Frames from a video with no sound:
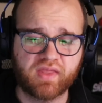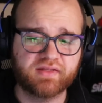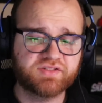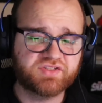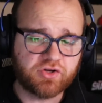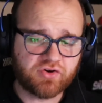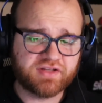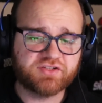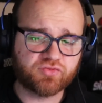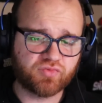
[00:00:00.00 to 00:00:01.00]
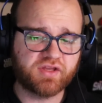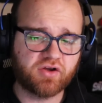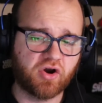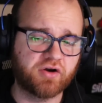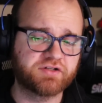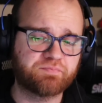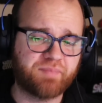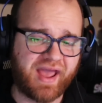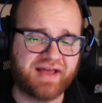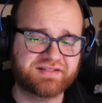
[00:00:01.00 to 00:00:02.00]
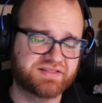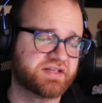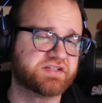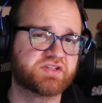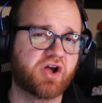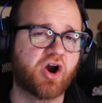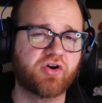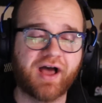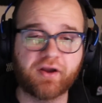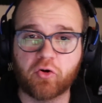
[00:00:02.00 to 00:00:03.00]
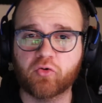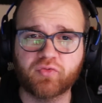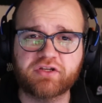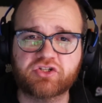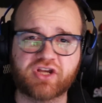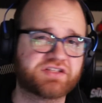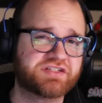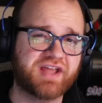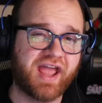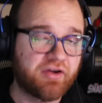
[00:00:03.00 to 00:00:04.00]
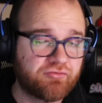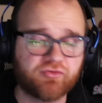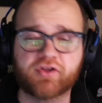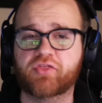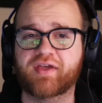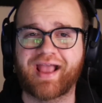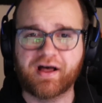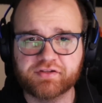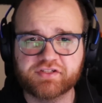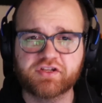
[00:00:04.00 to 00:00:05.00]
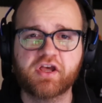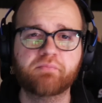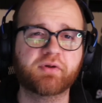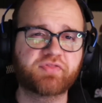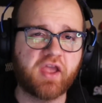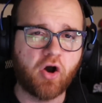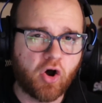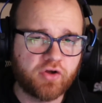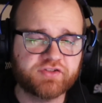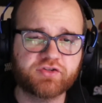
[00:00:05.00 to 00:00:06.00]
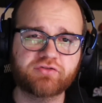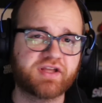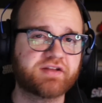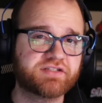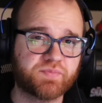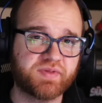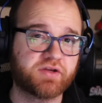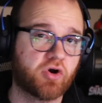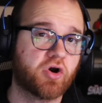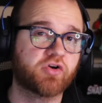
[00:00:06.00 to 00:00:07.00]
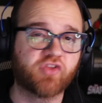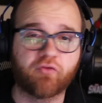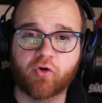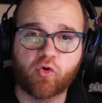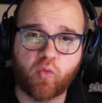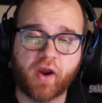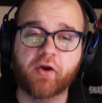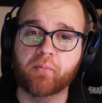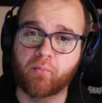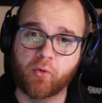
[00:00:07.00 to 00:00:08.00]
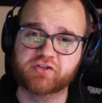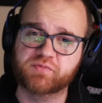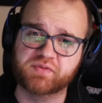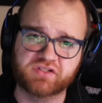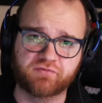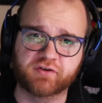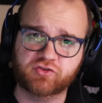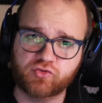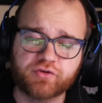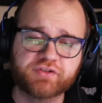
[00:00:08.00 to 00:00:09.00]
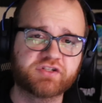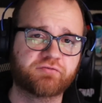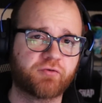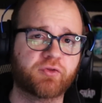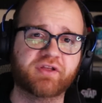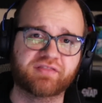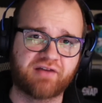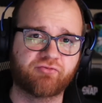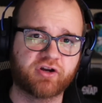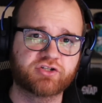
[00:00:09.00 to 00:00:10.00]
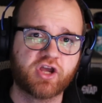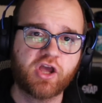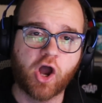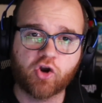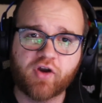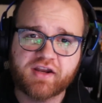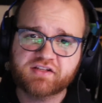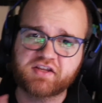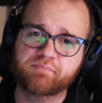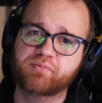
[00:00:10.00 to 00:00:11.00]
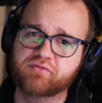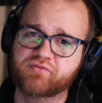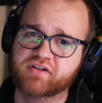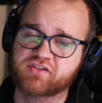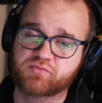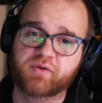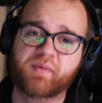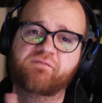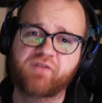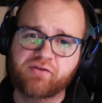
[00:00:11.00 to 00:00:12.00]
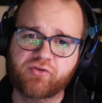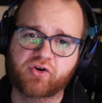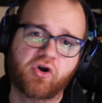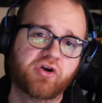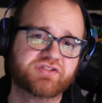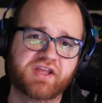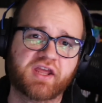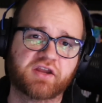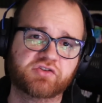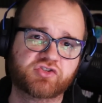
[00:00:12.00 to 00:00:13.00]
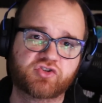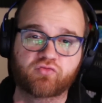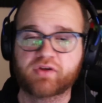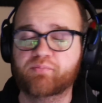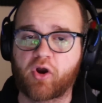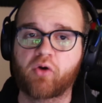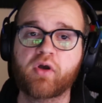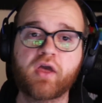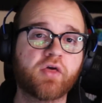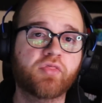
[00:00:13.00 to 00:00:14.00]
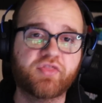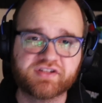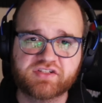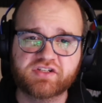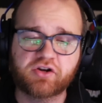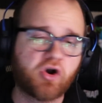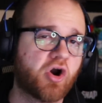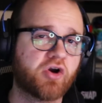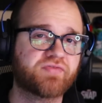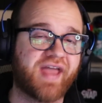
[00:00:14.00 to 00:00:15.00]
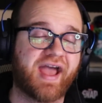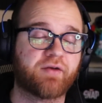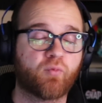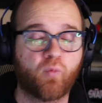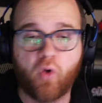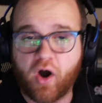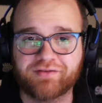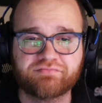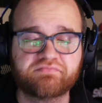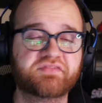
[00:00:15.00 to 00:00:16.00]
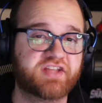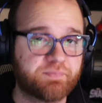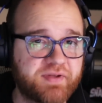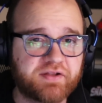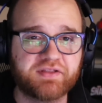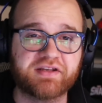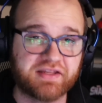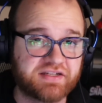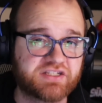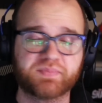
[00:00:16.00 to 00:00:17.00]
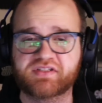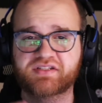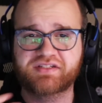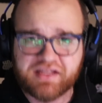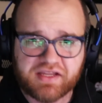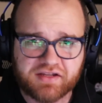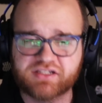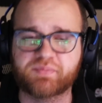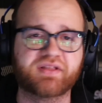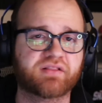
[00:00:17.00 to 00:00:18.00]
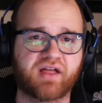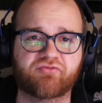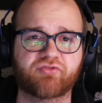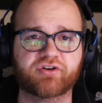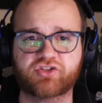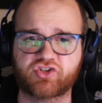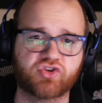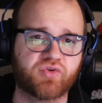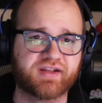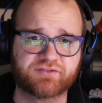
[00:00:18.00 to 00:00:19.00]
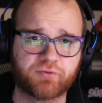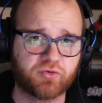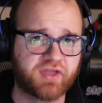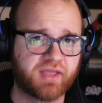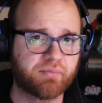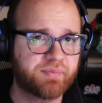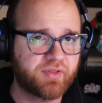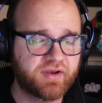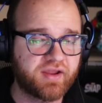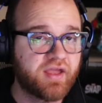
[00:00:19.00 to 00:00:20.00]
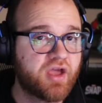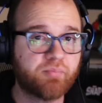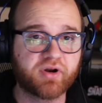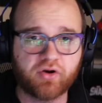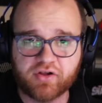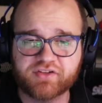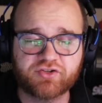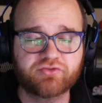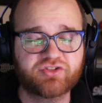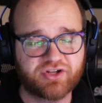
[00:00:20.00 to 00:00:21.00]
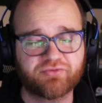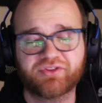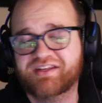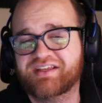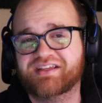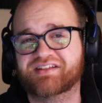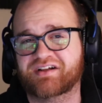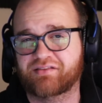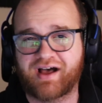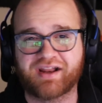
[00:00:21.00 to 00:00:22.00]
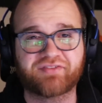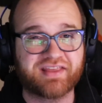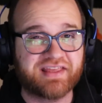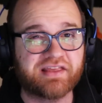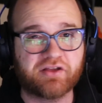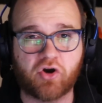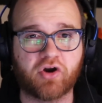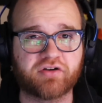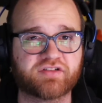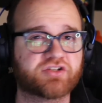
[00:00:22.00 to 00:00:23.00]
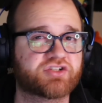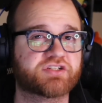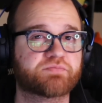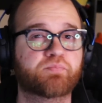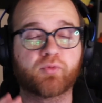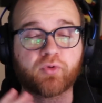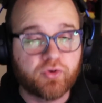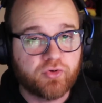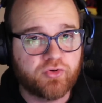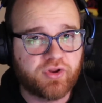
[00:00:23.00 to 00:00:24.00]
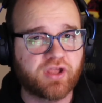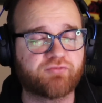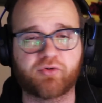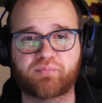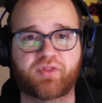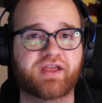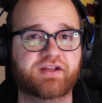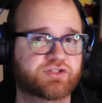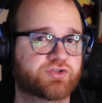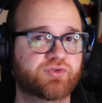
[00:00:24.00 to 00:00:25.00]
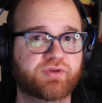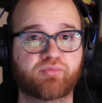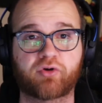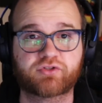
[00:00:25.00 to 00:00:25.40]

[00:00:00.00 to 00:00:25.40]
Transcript: Series 3 cards past this are not only just everything else, but they also tend to be cards that require more specific tools to fully leverage. A great example of this is one of my favorite cards in Cerebro. This is a card that, one, typically needs Mystique to be leveraged to its full capability, but it also generally needs a lot of key cards such as Brood if you're playing Cerebro